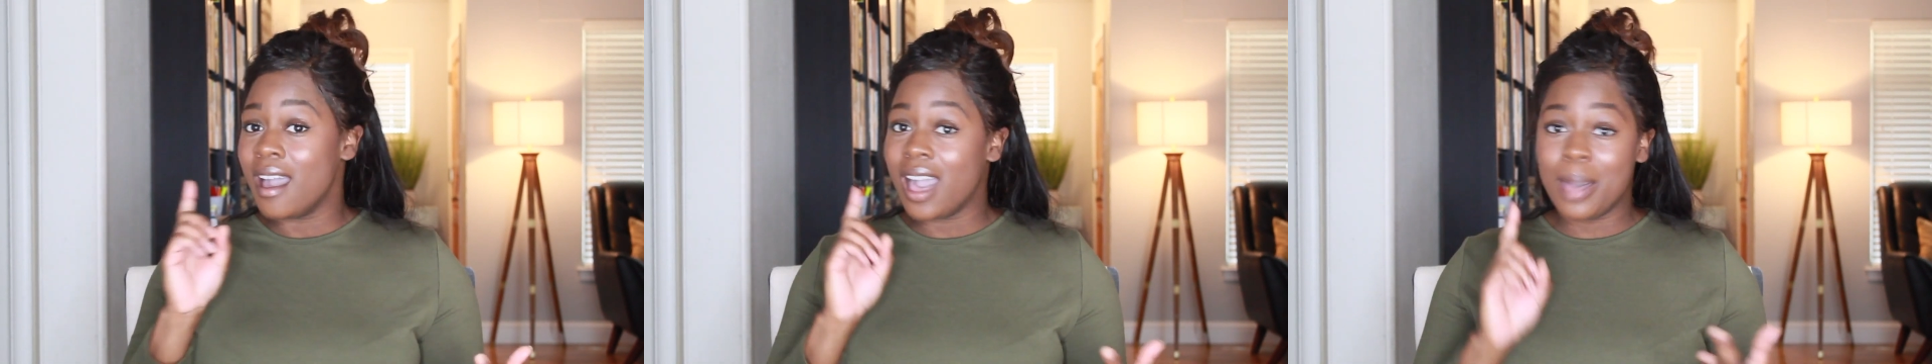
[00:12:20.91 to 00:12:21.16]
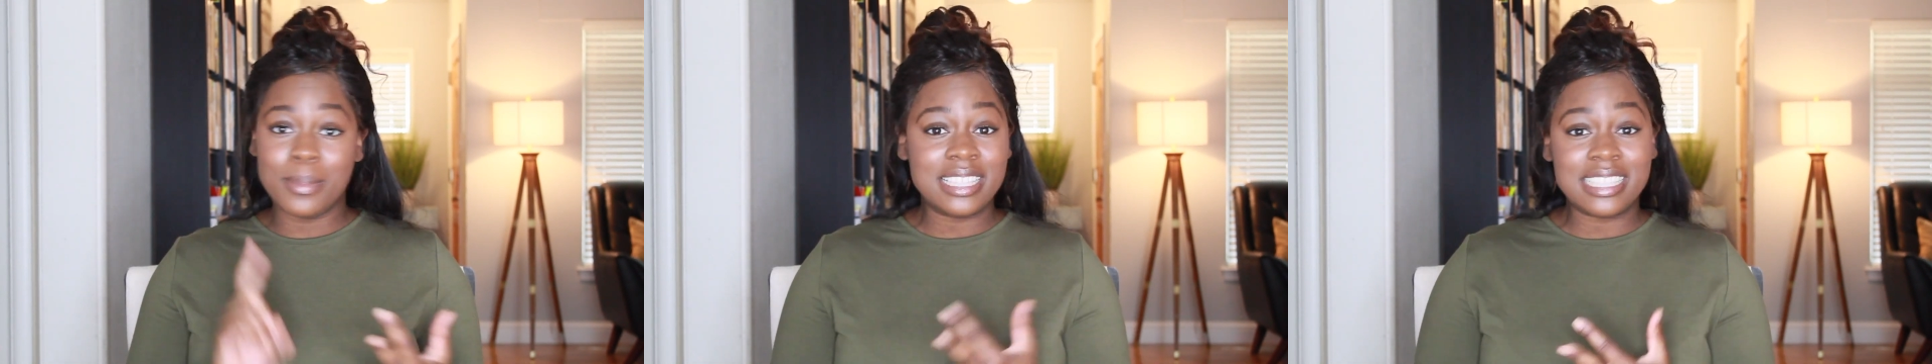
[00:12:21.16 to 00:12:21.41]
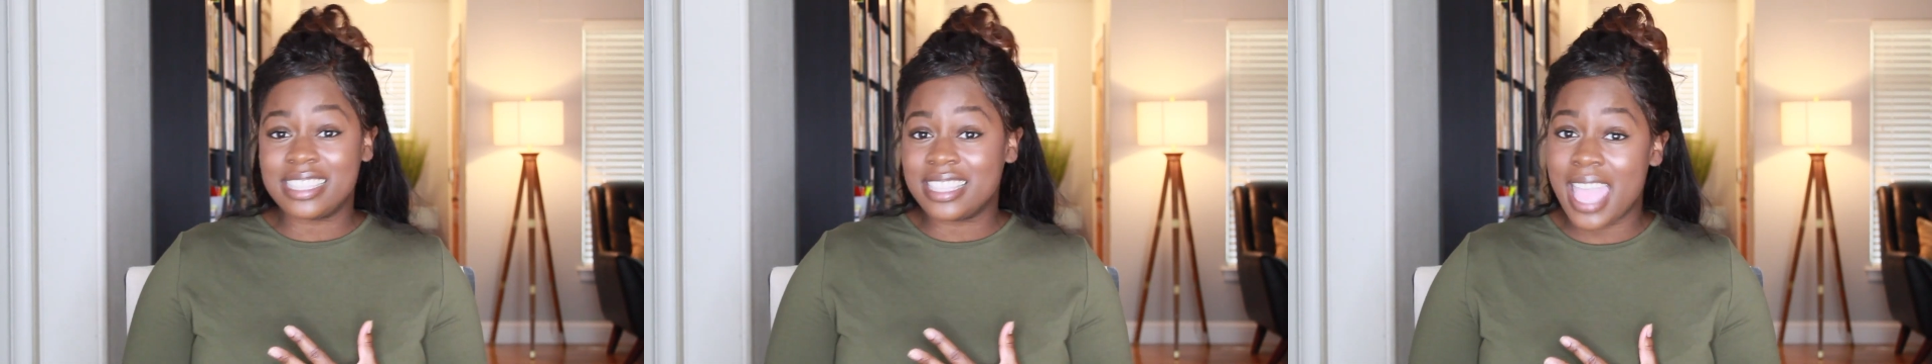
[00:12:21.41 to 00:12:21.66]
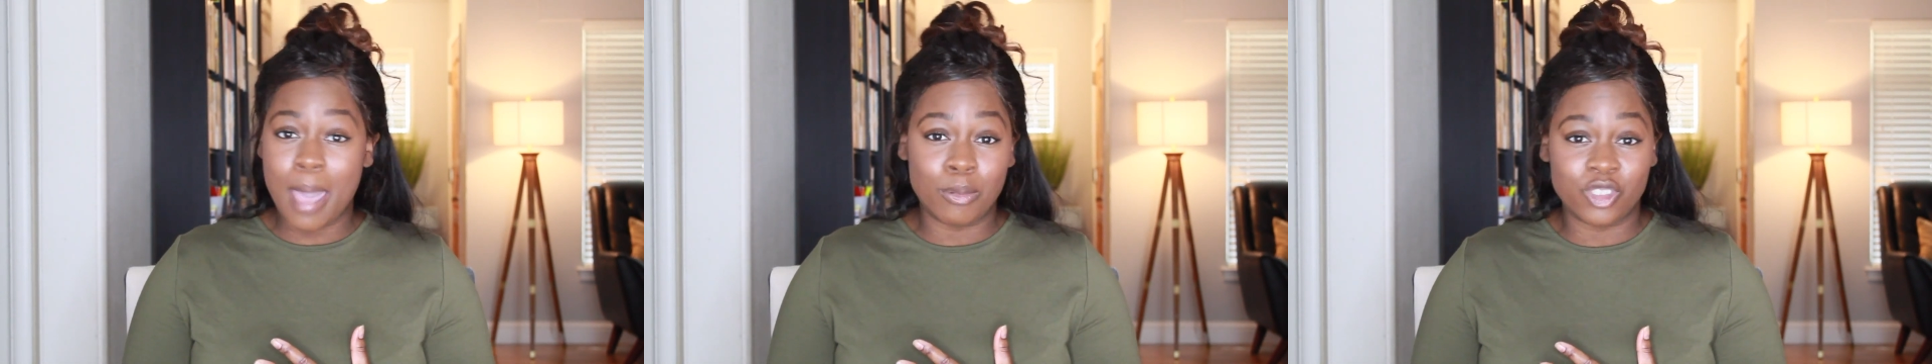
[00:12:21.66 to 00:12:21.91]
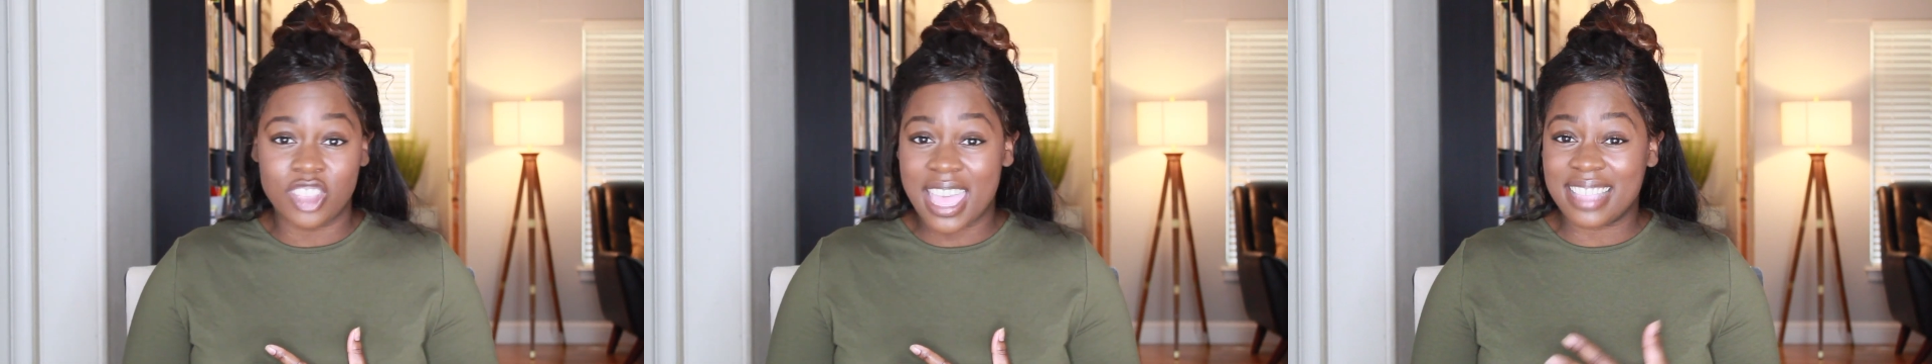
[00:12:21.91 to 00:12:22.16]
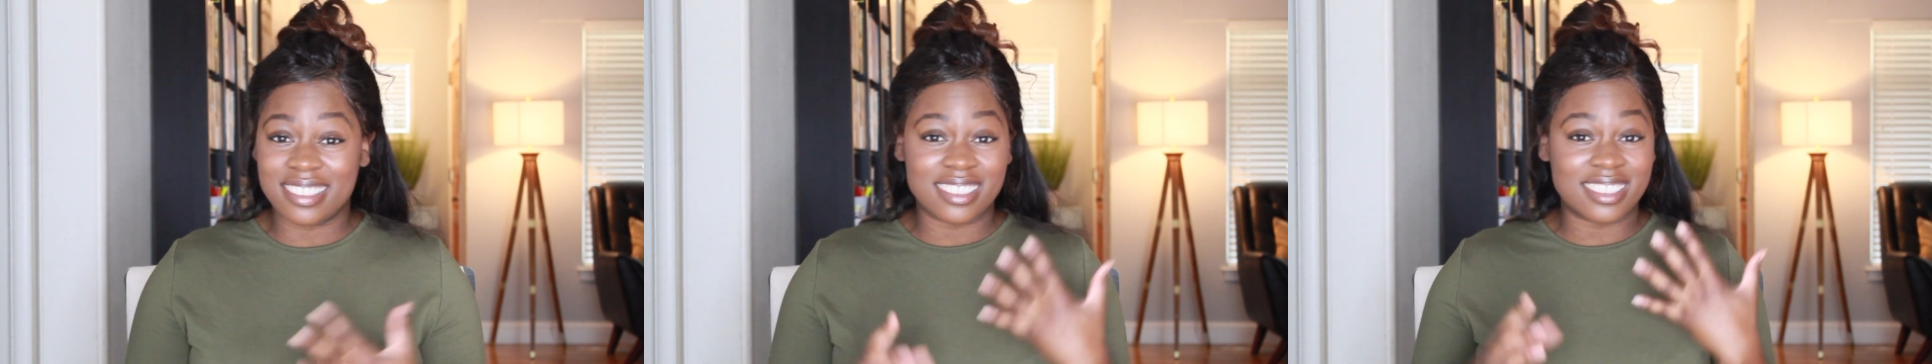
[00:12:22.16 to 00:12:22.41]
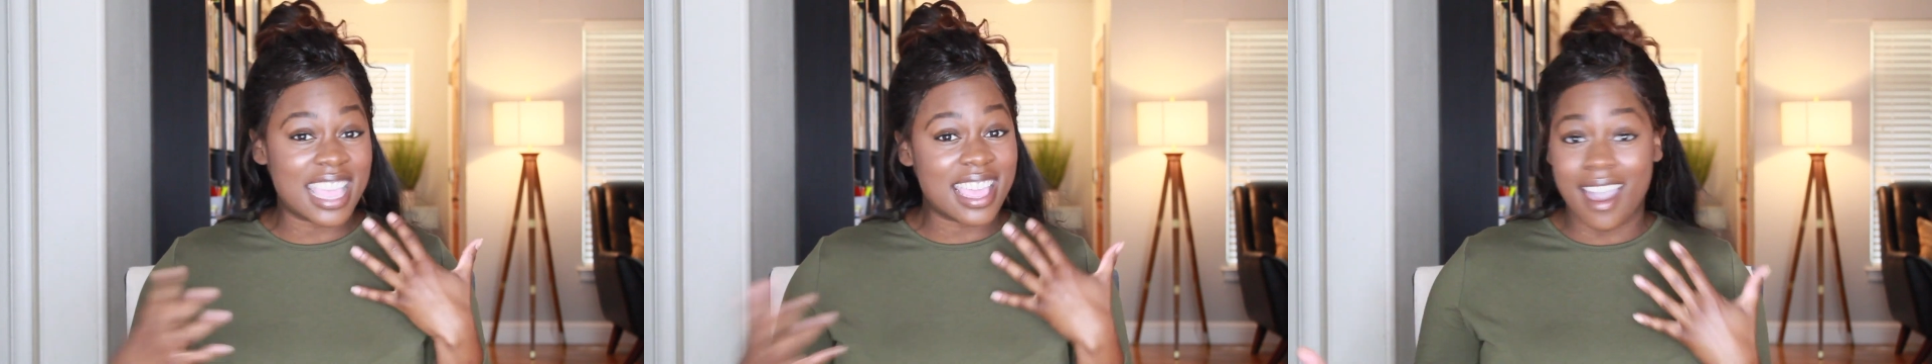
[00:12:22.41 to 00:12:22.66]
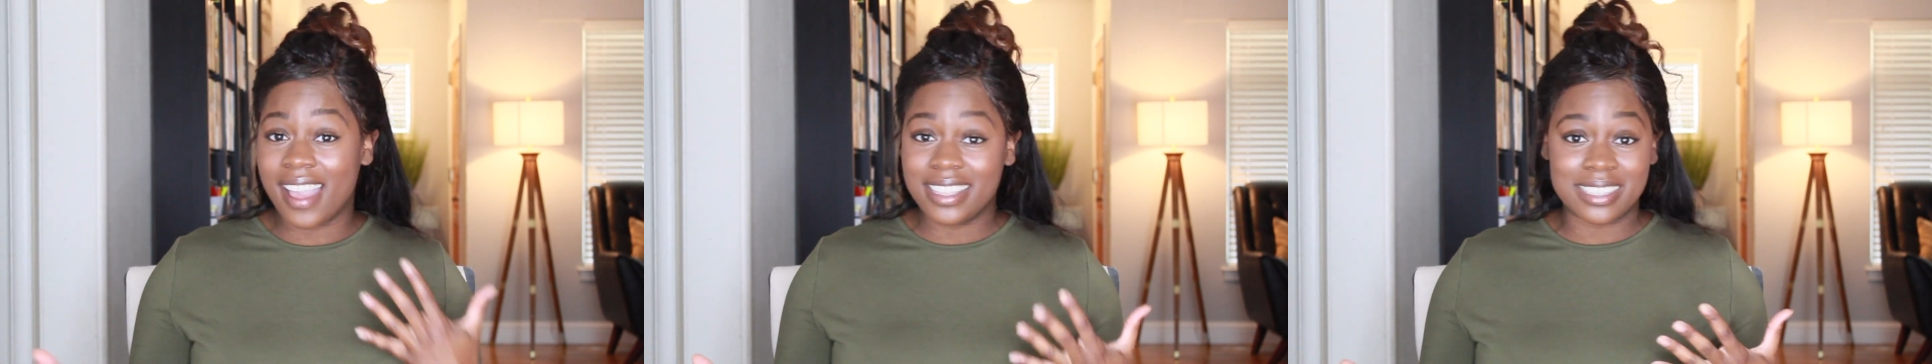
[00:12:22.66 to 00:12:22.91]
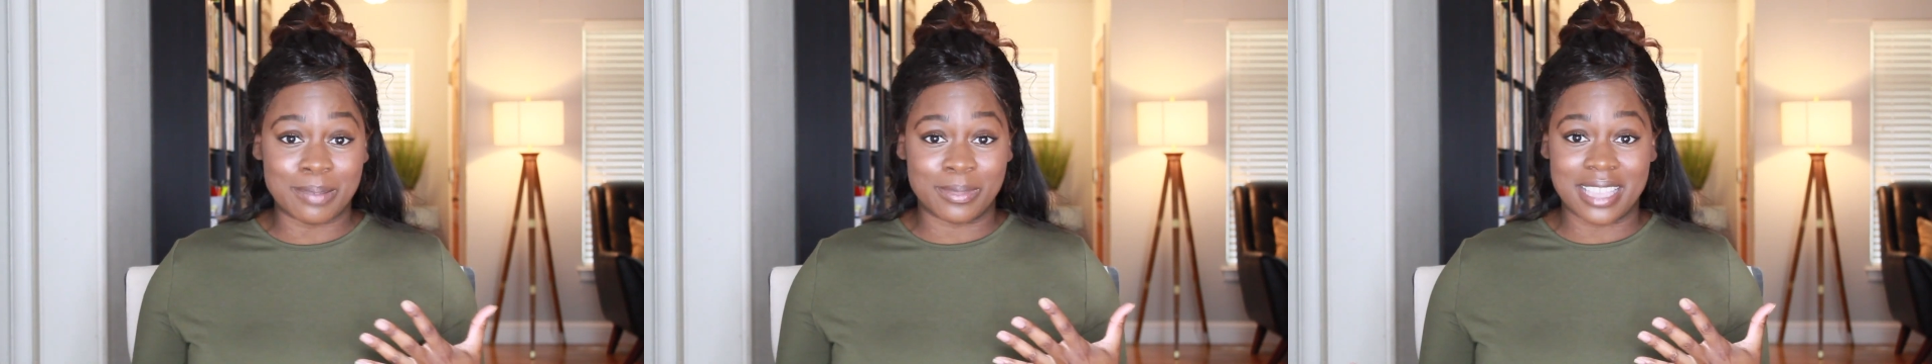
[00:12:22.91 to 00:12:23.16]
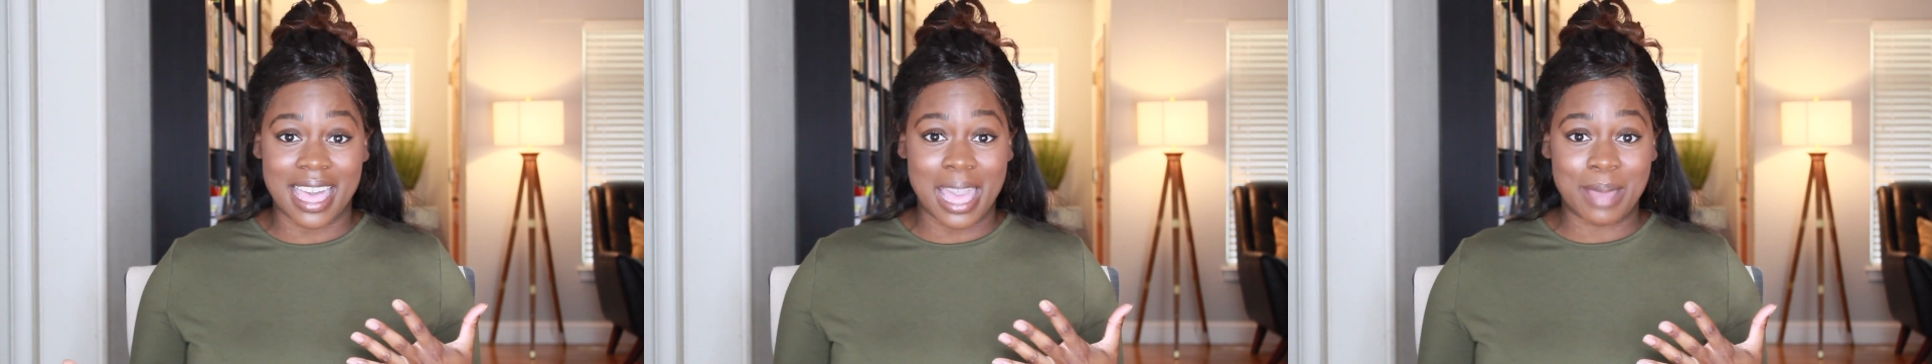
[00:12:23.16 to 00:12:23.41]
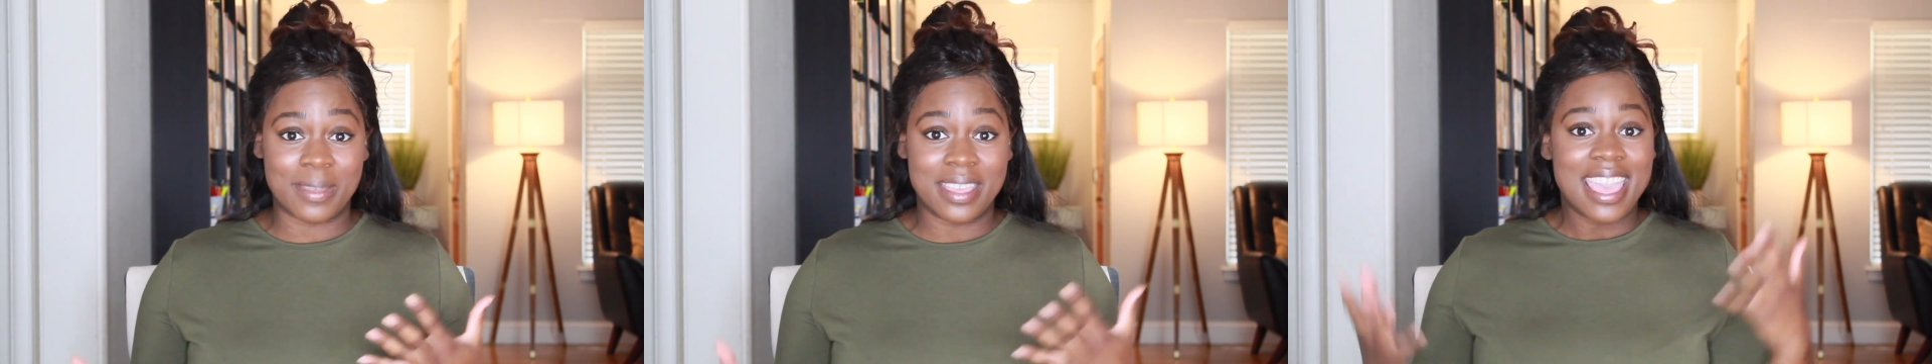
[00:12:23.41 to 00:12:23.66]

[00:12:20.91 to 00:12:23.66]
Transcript: I'm on Snapchat, say hi sometime,